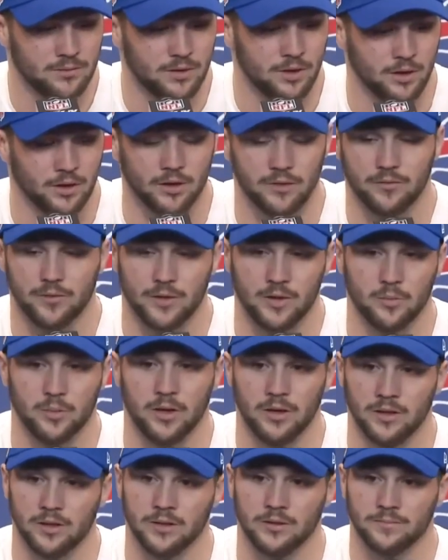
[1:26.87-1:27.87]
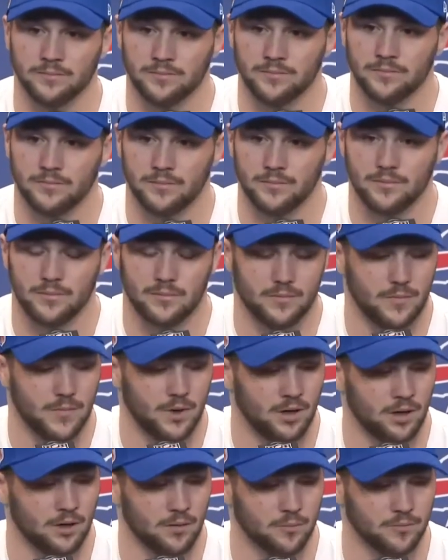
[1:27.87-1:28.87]
you hurt for your brother,
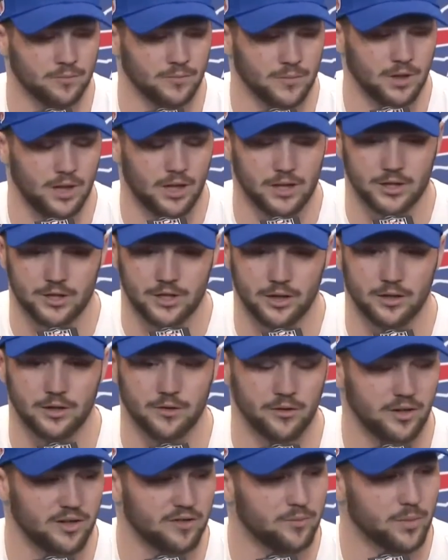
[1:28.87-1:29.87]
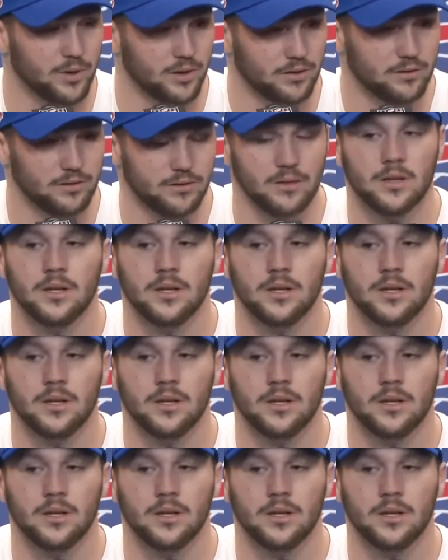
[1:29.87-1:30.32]
a lot of shared grief, but